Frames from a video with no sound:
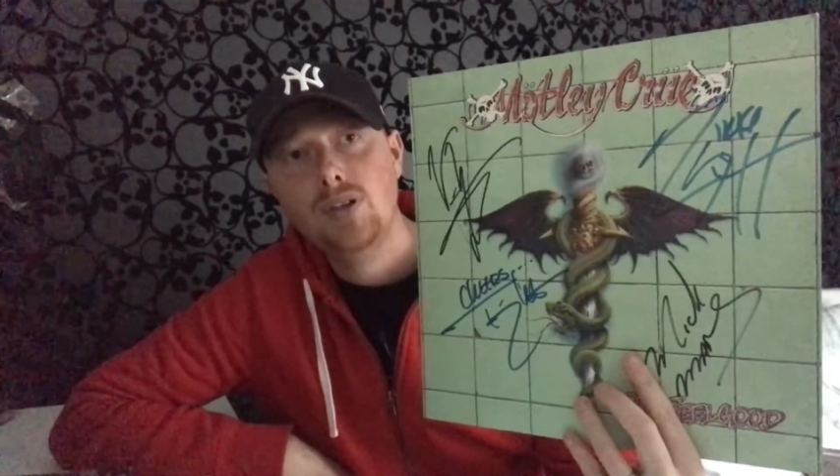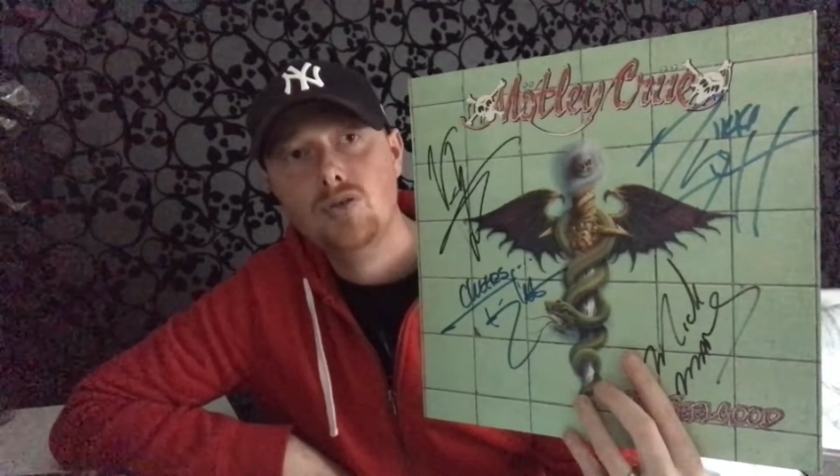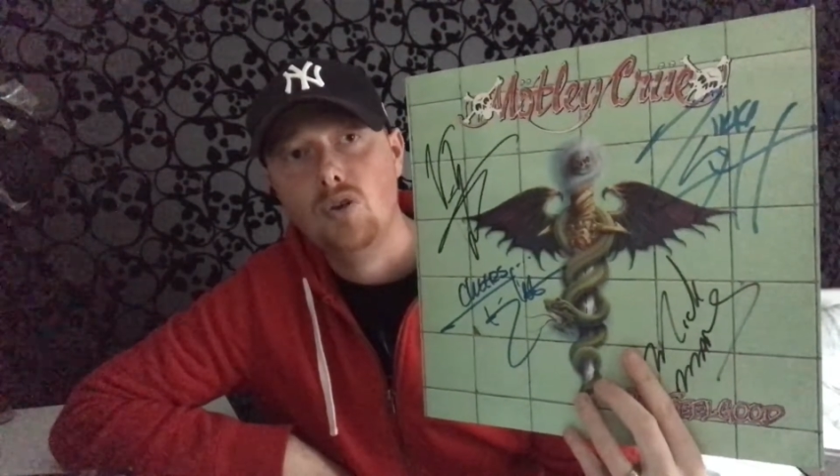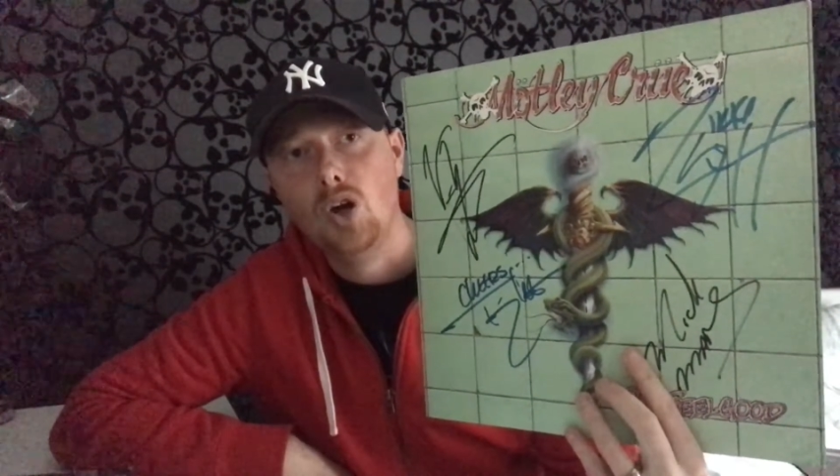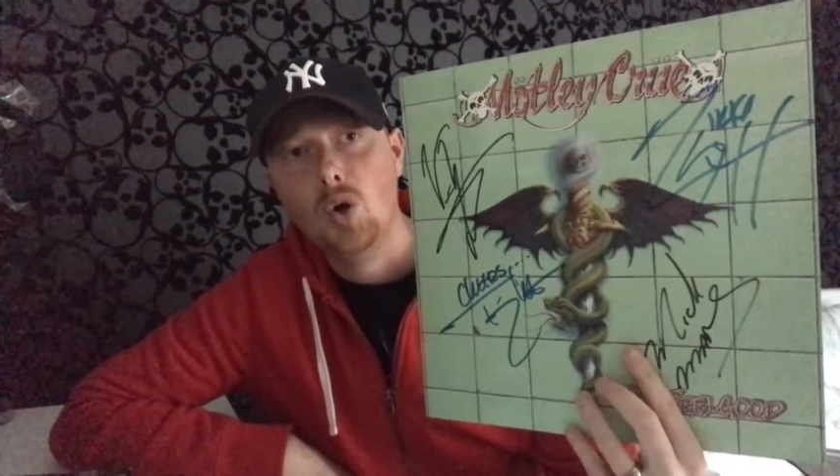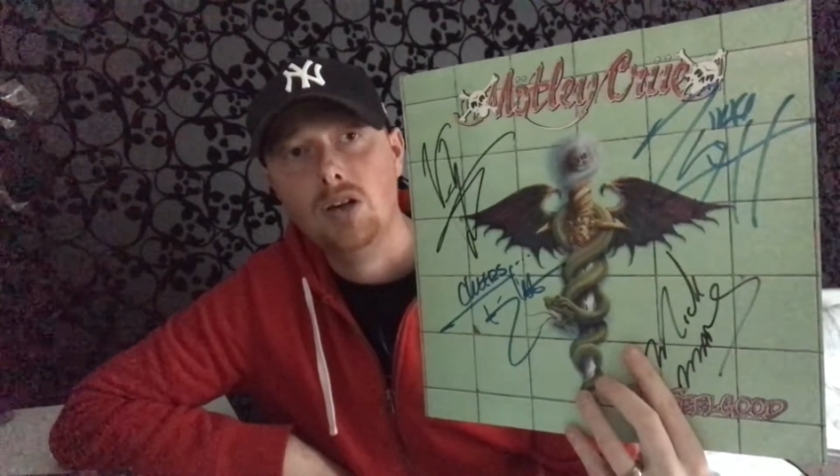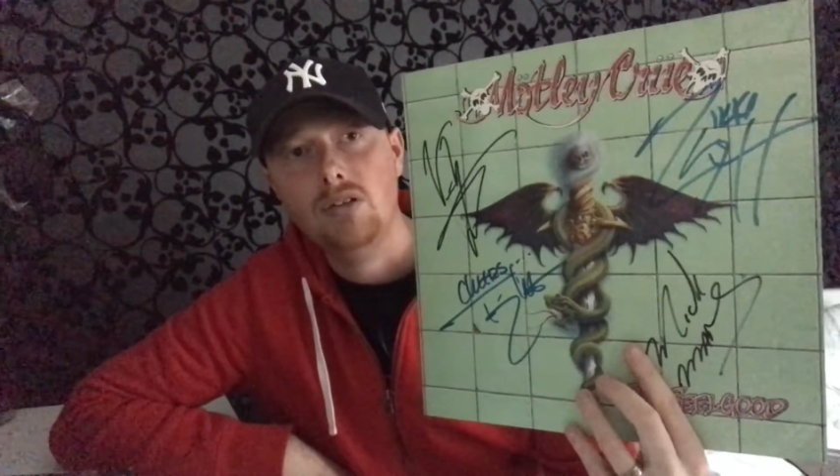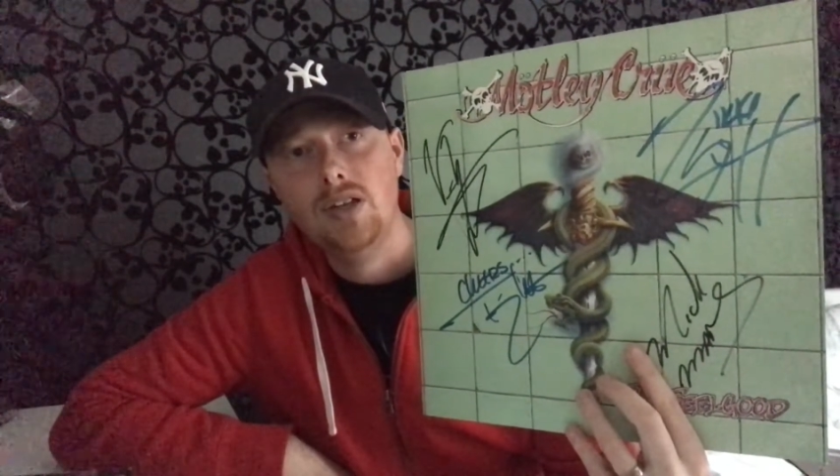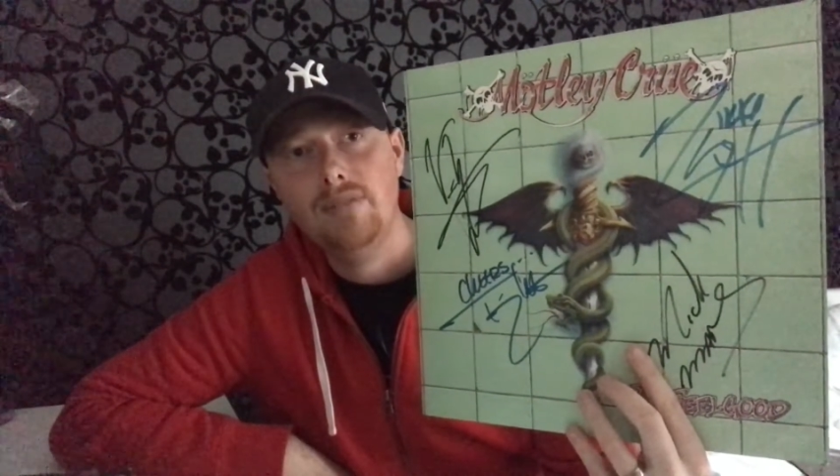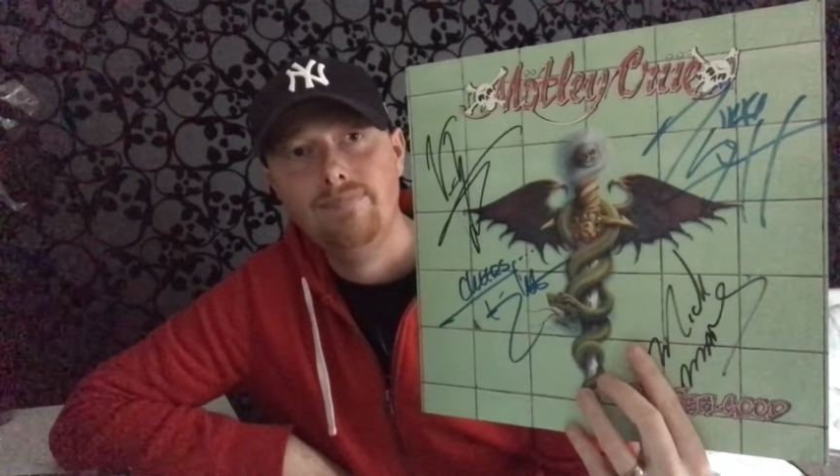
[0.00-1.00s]
so I
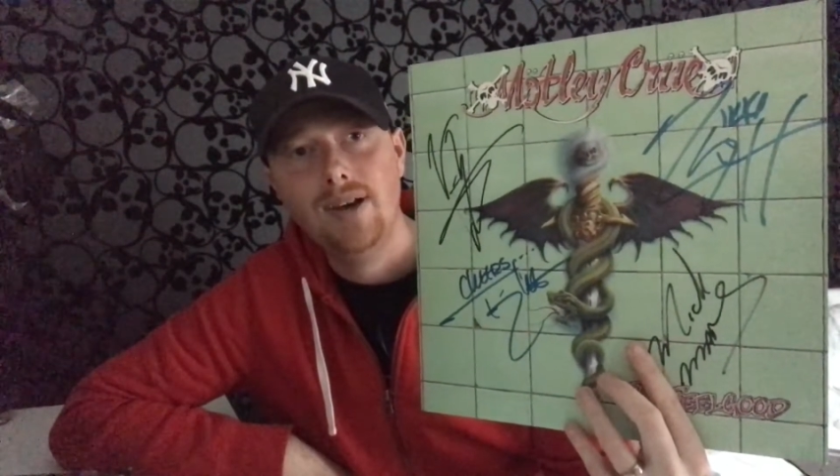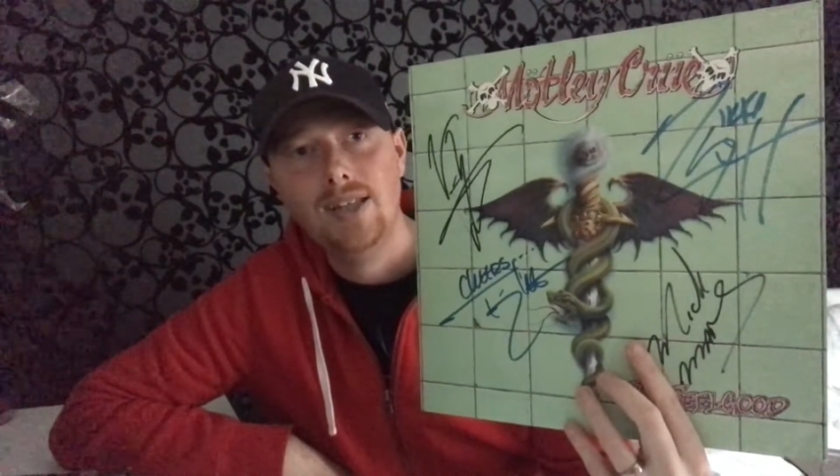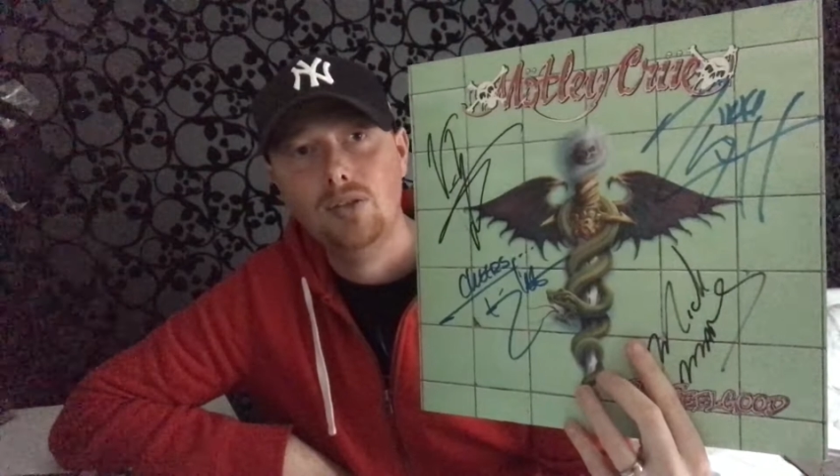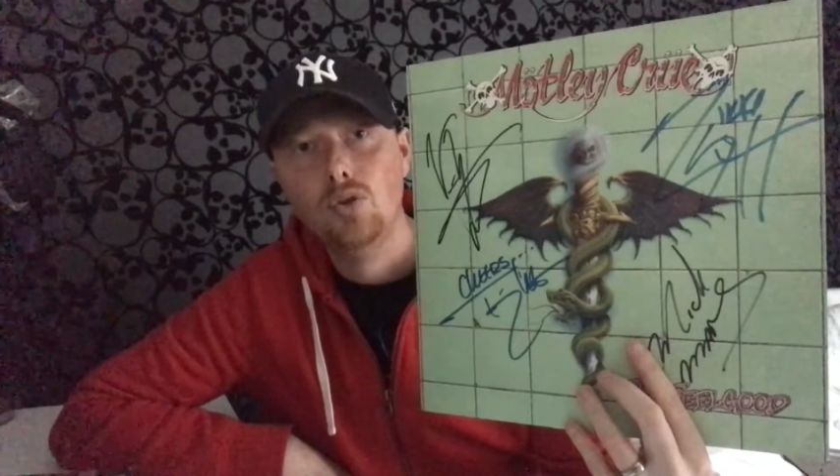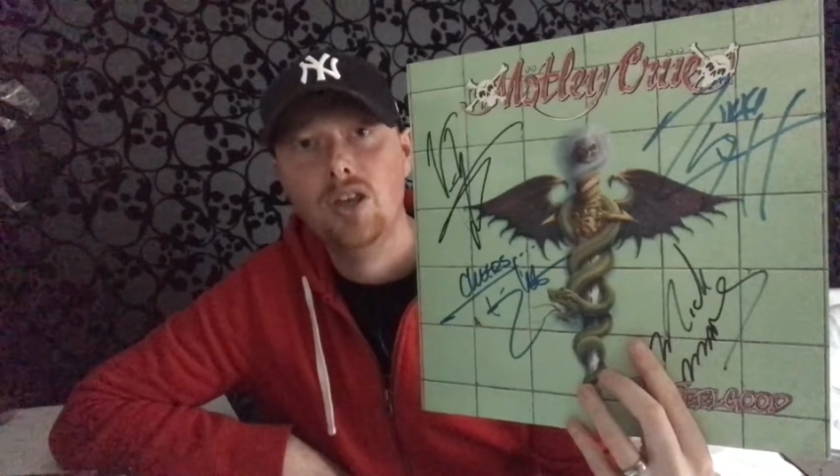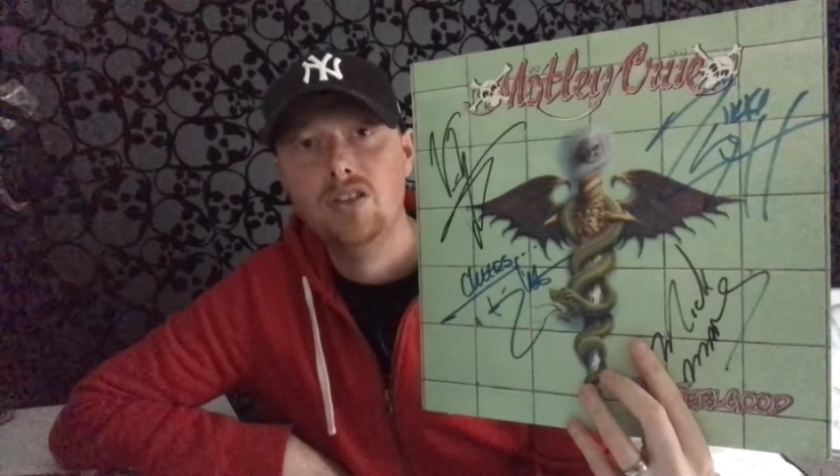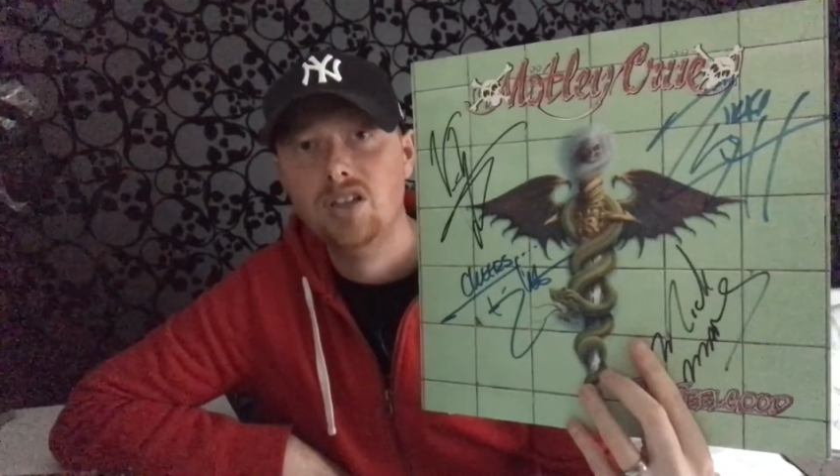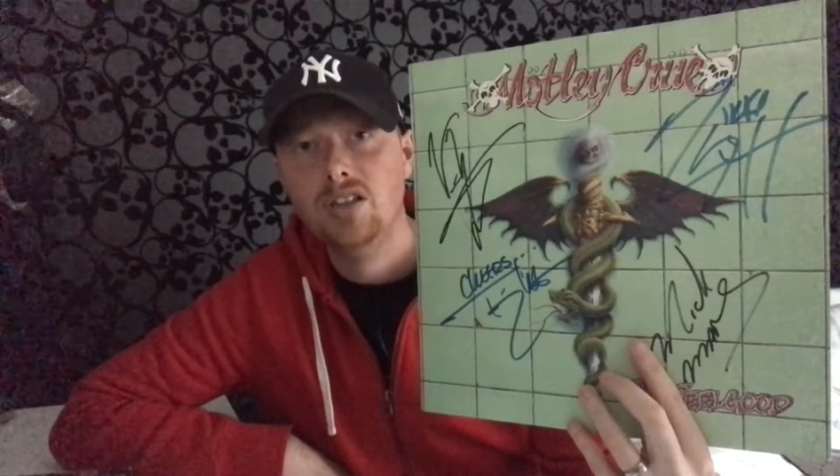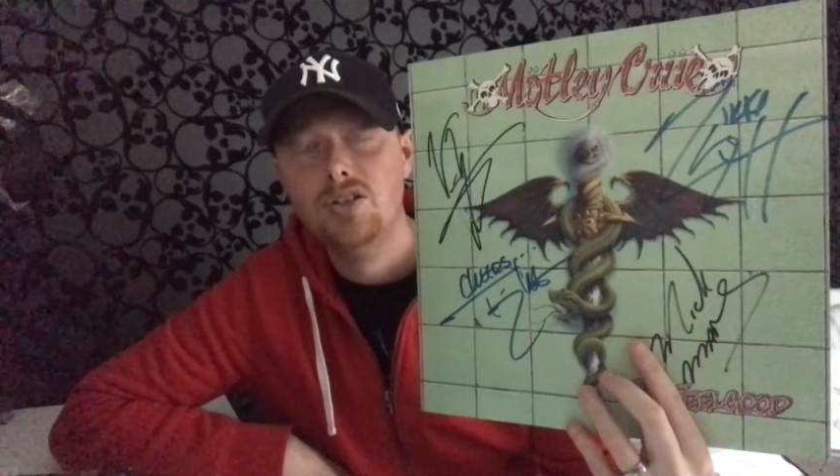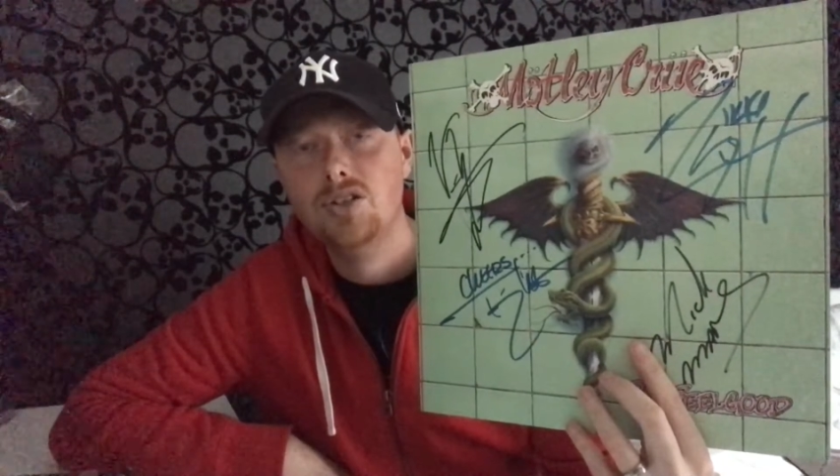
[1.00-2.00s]
quickly had a look at the
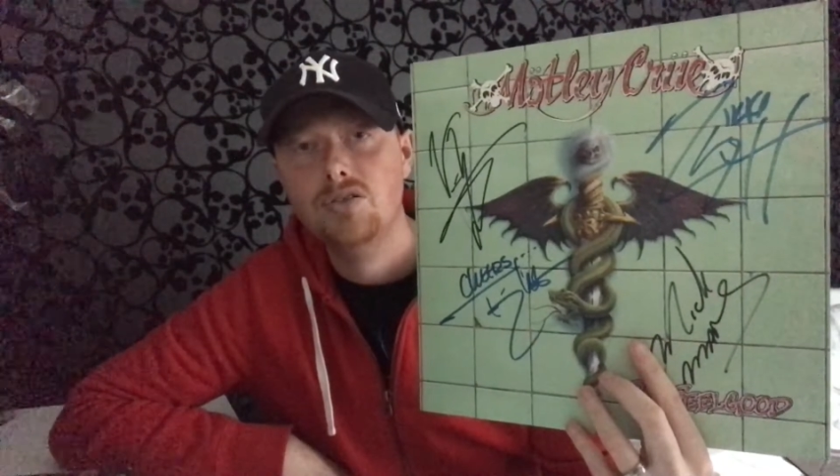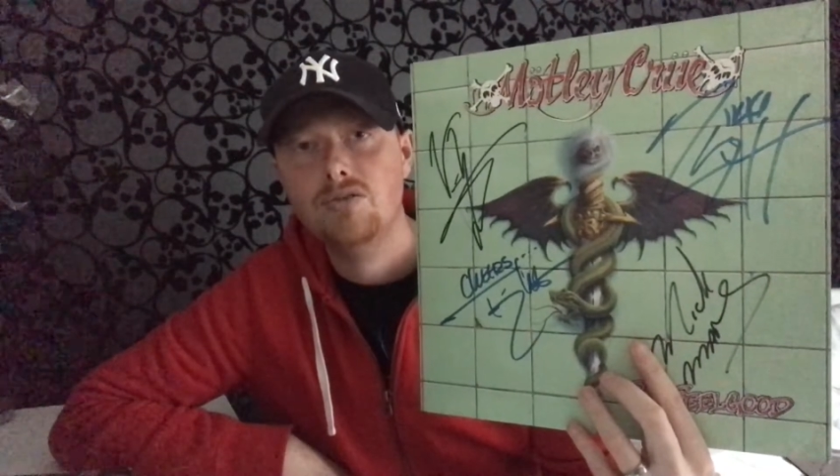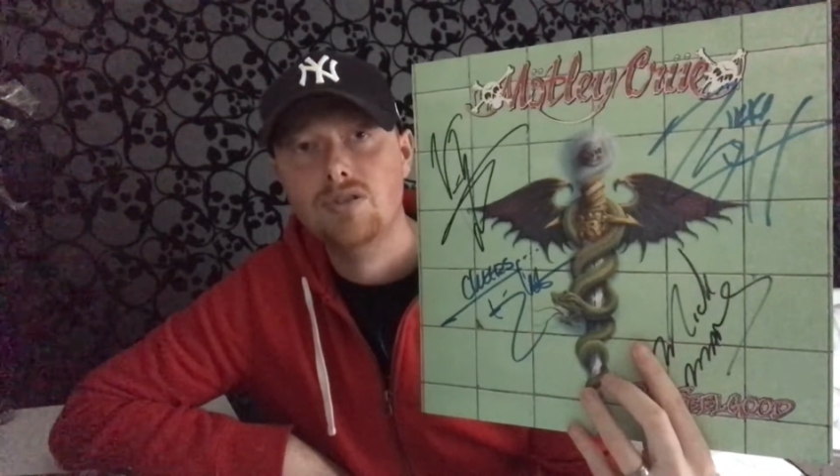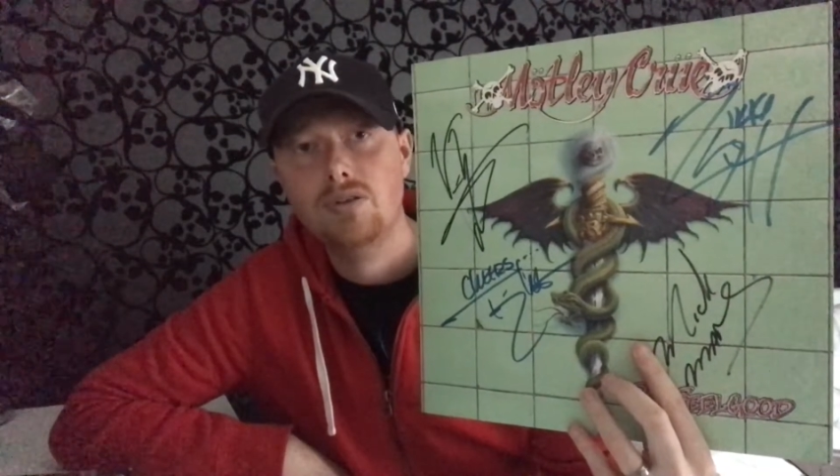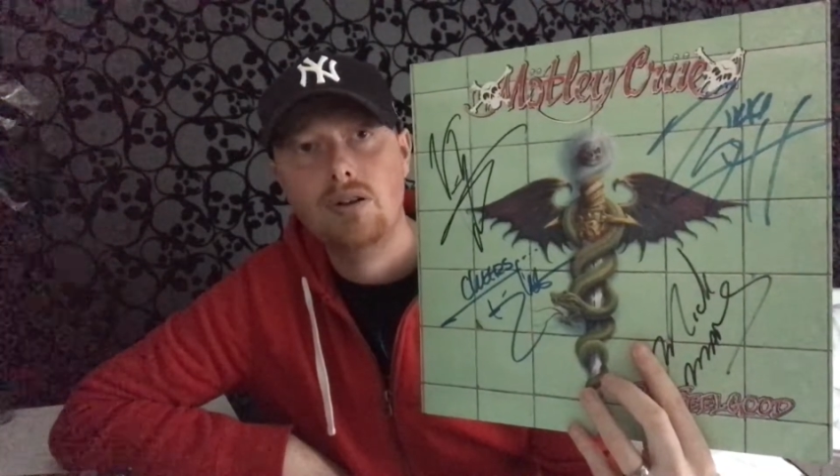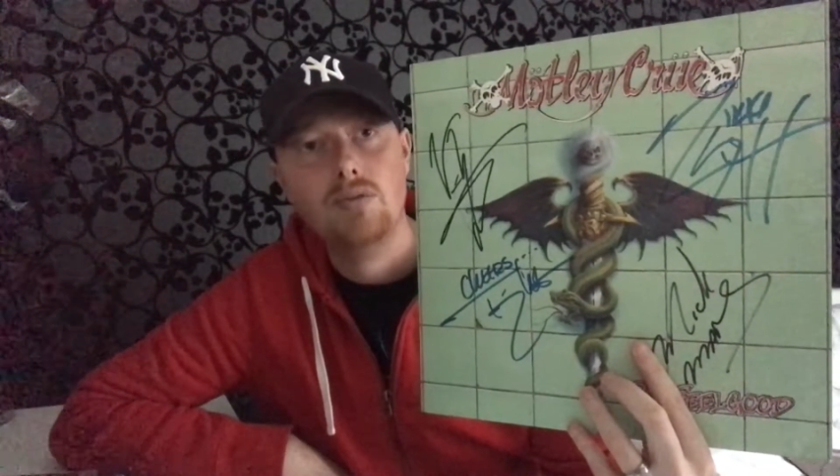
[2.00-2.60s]
signatures.